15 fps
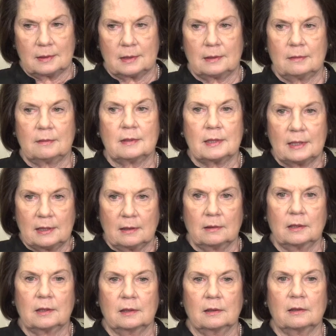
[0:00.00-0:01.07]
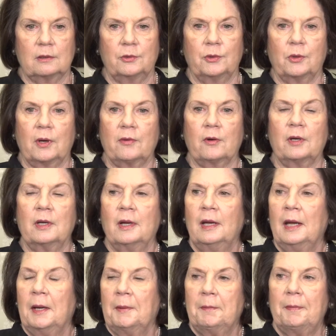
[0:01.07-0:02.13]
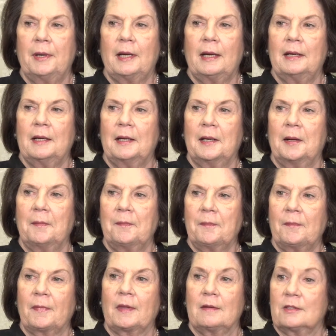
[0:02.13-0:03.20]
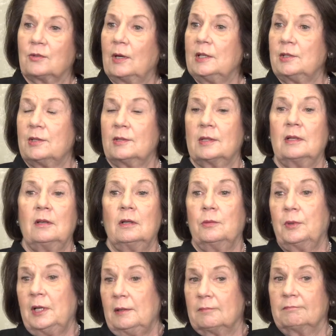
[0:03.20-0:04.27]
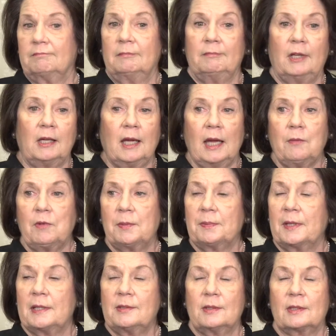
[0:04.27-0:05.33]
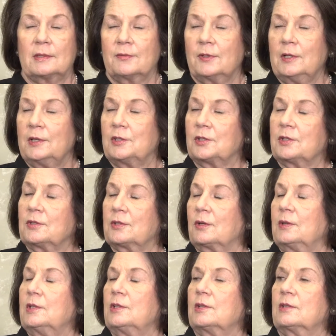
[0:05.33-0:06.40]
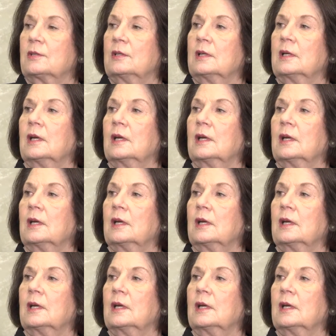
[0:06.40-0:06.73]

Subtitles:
still look a little northern. But so I just said, you know what? You can't replace this furniture, so it's just going to get